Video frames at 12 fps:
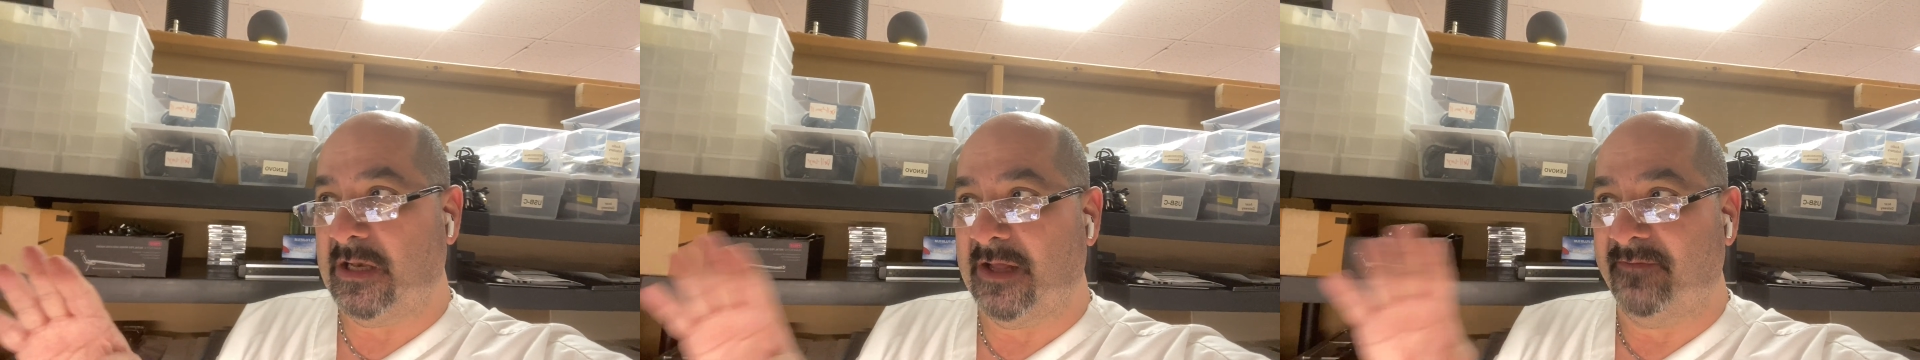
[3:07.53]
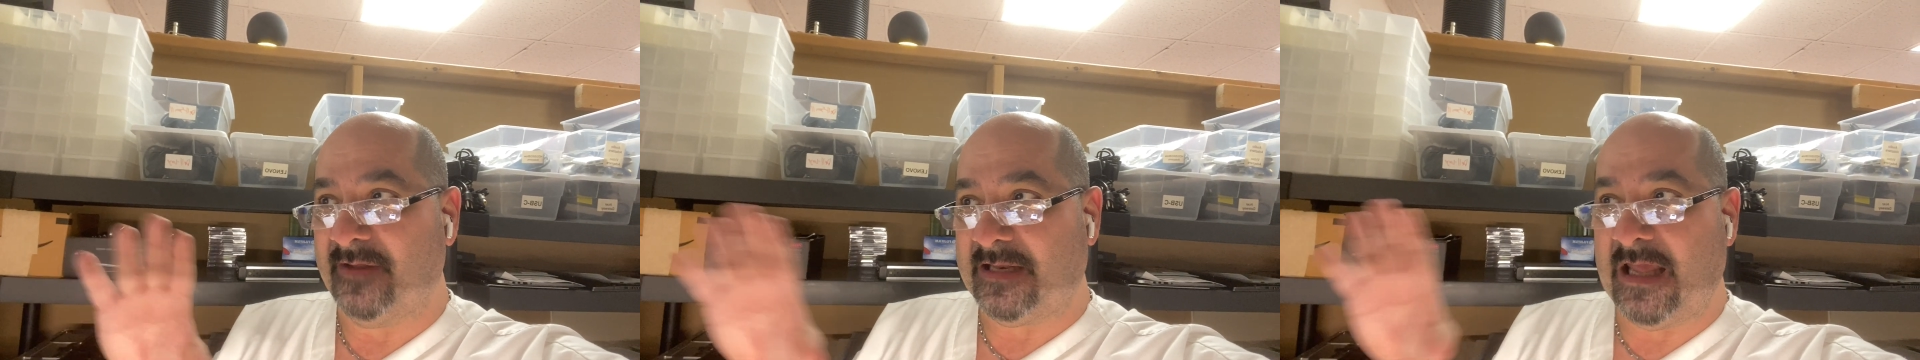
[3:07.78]

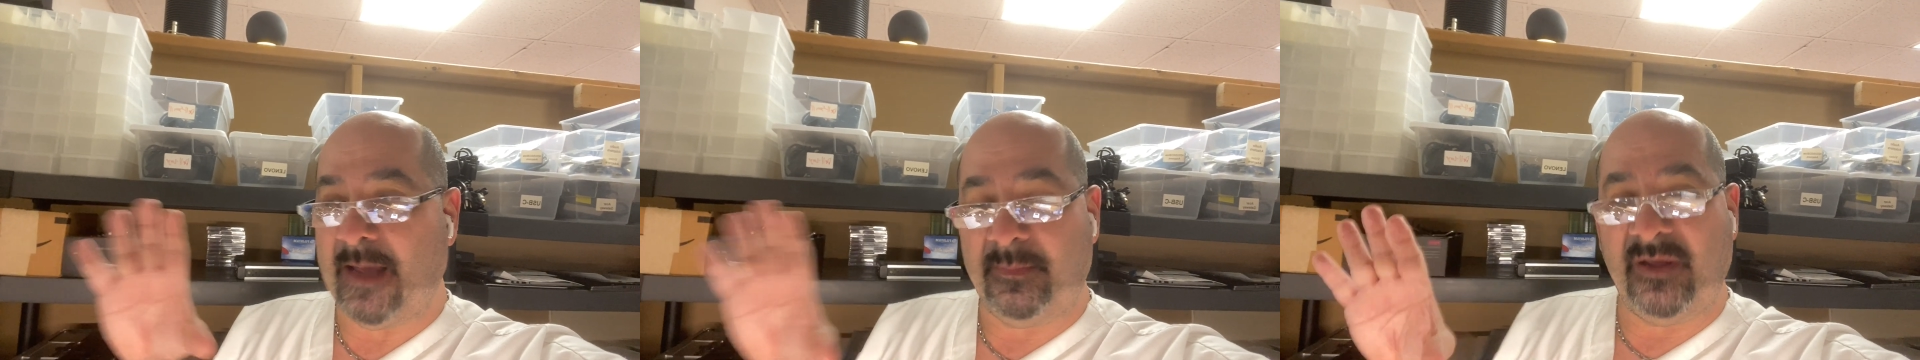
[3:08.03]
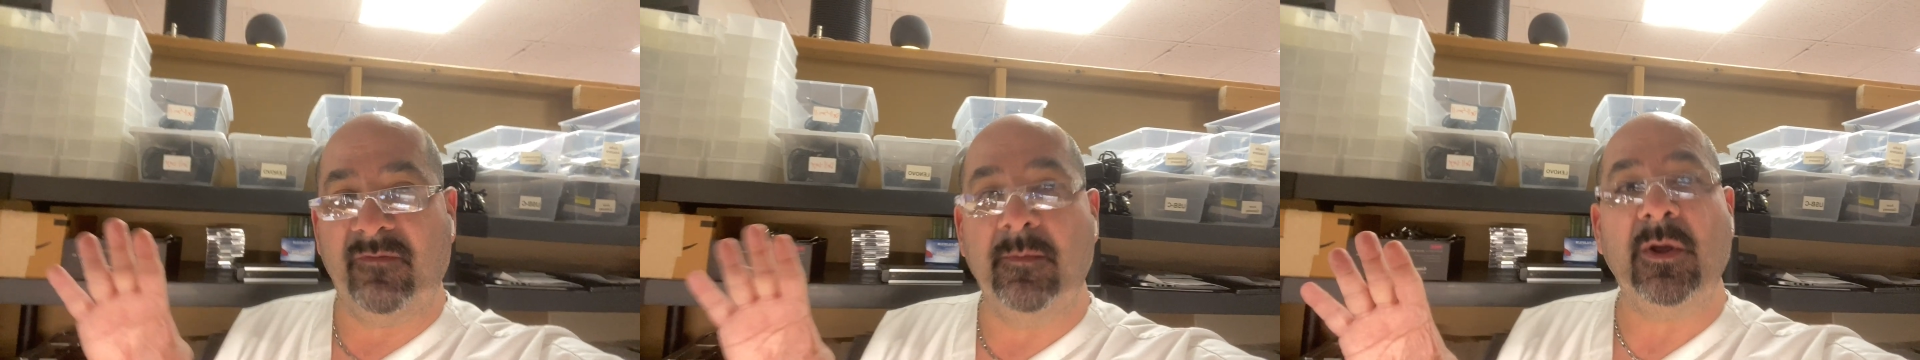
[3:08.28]
If it kept
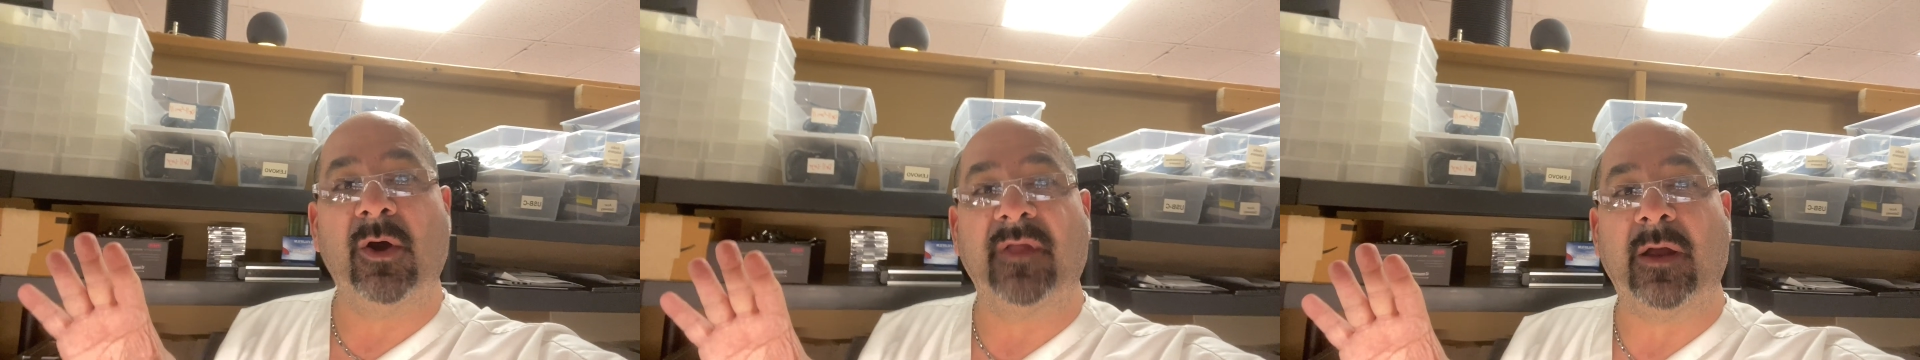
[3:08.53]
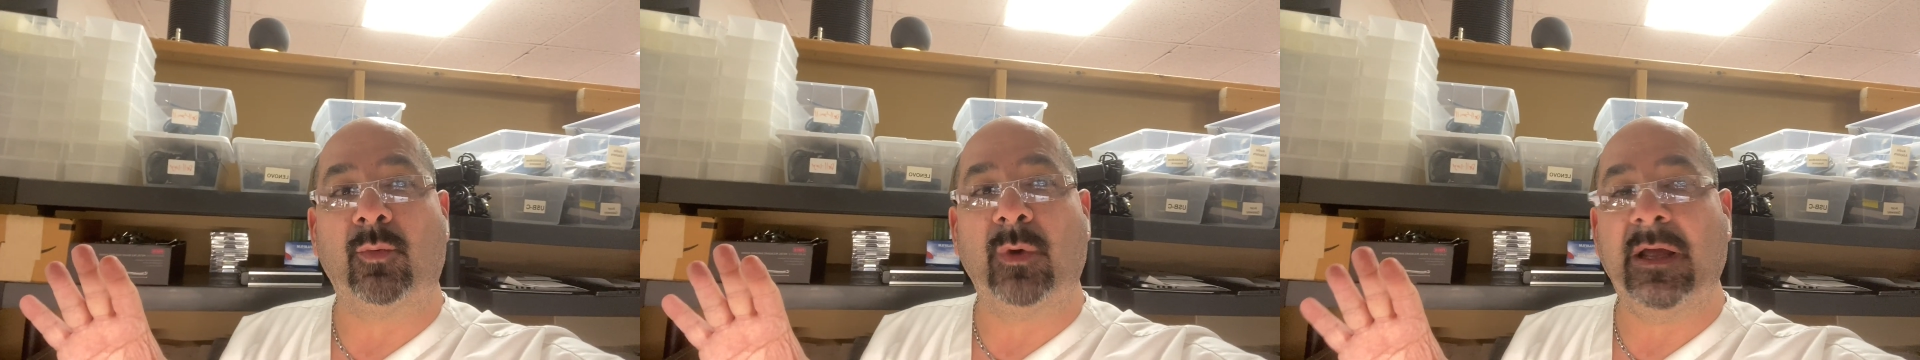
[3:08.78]
giving me all
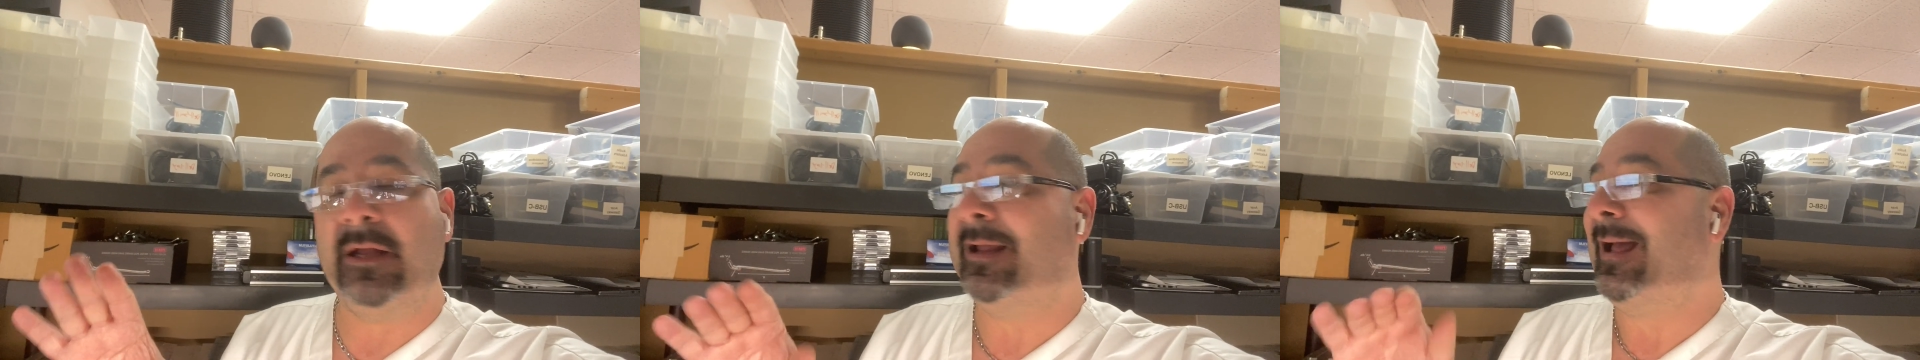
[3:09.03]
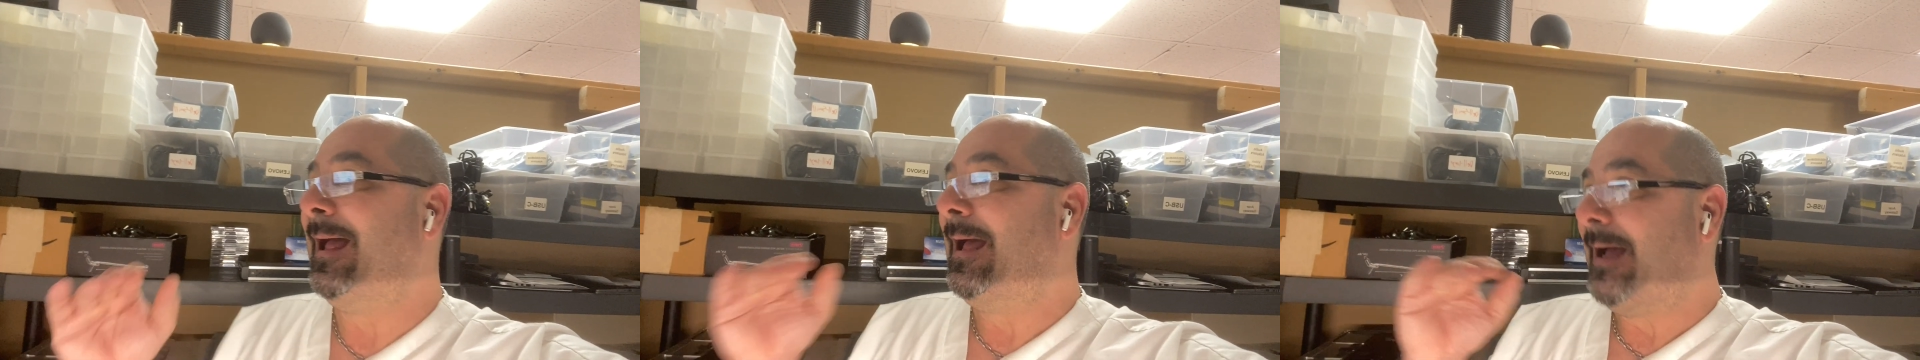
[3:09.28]
that red,
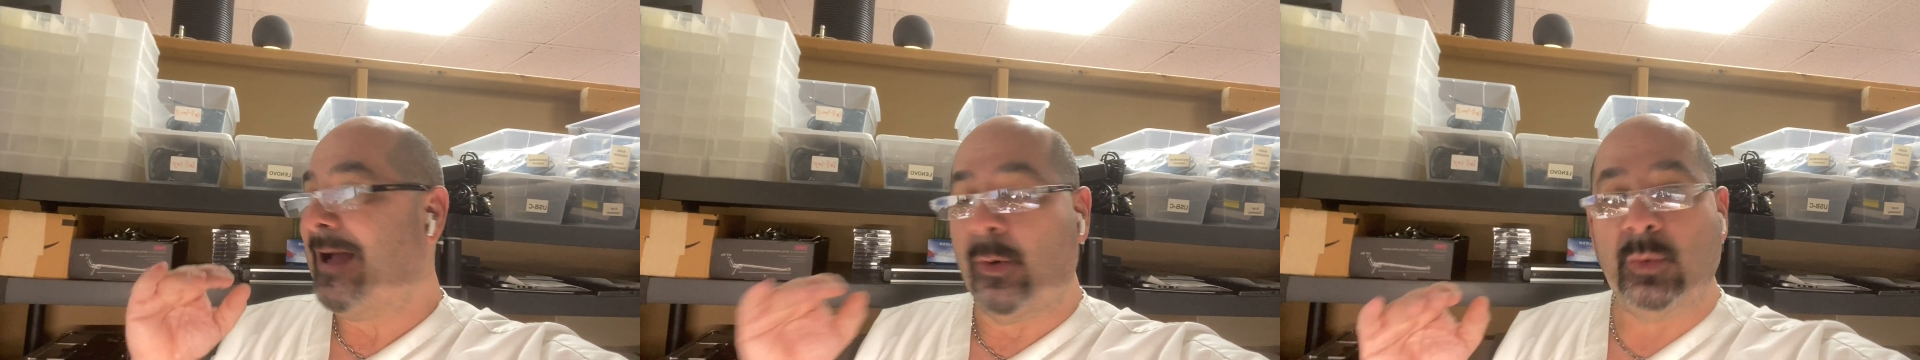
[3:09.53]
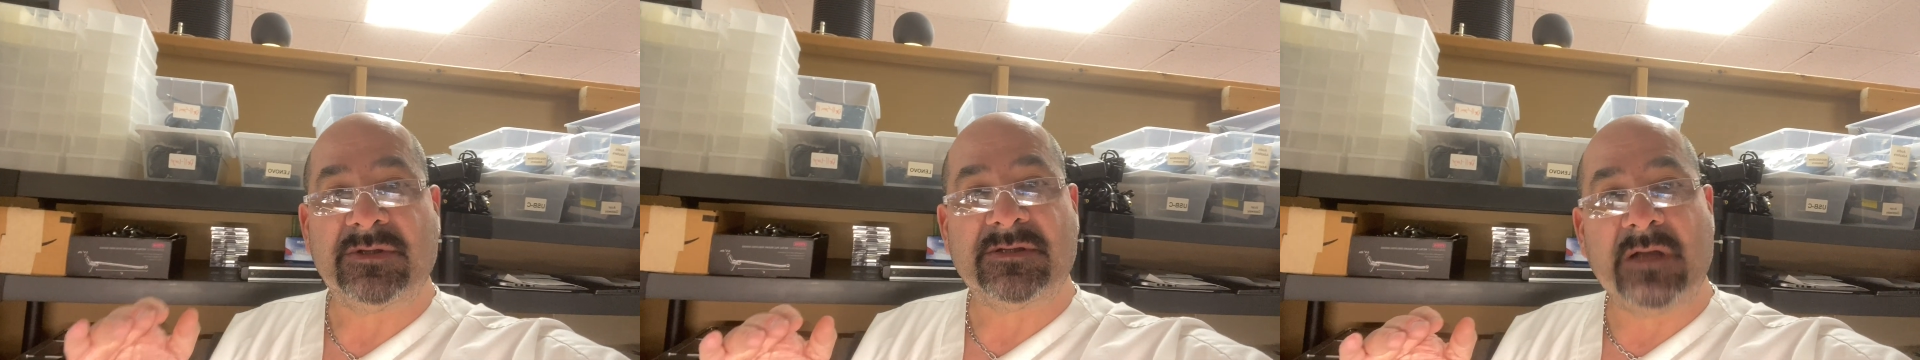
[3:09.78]
I
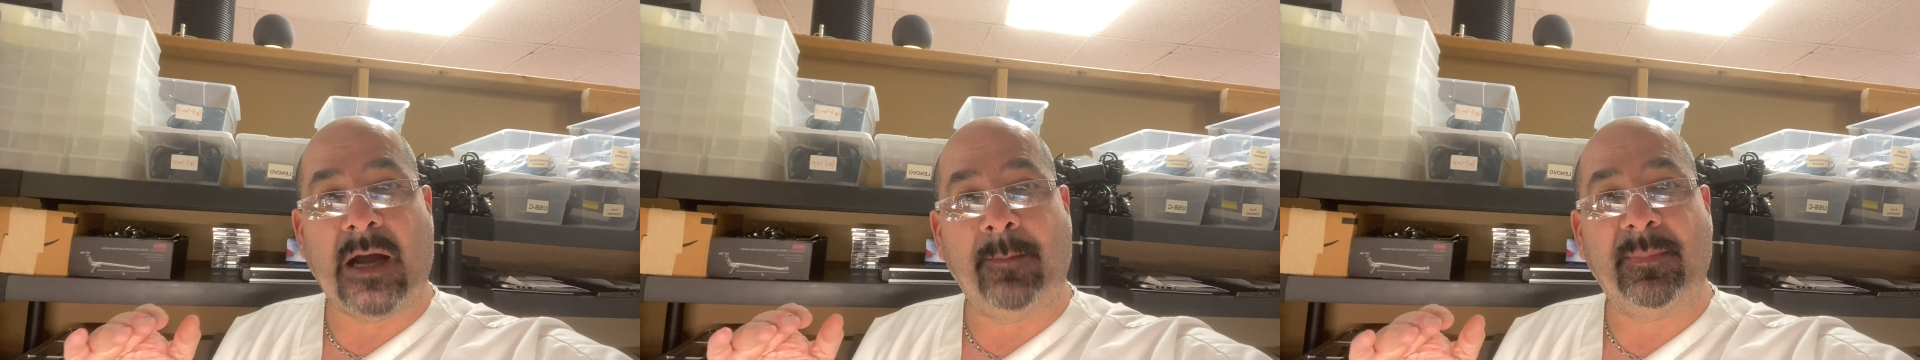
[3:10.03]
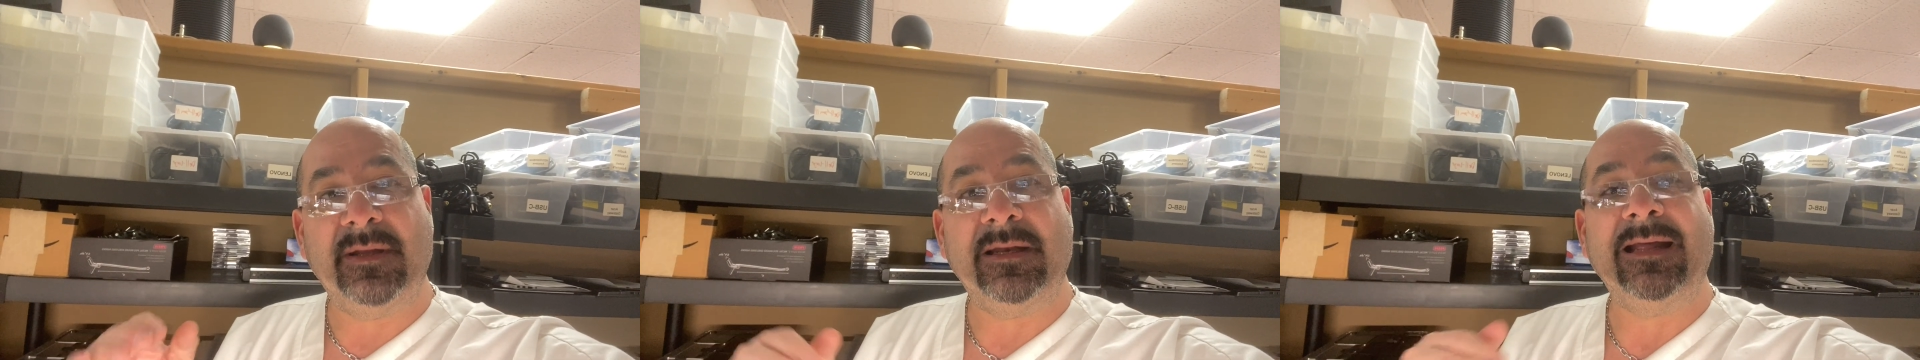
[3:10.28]
would stop
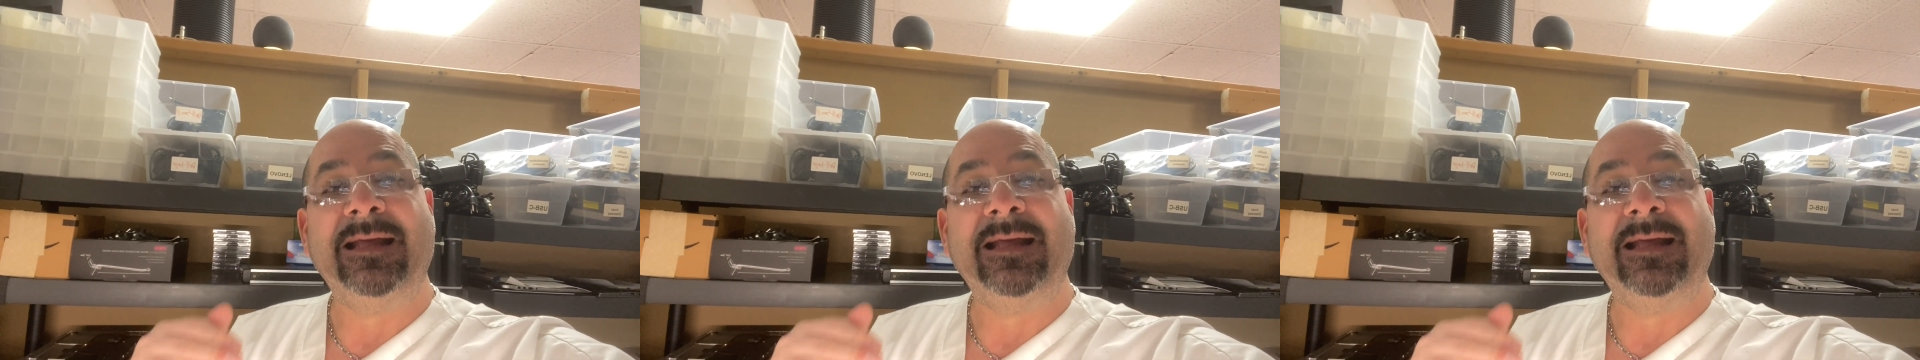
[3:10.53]
it,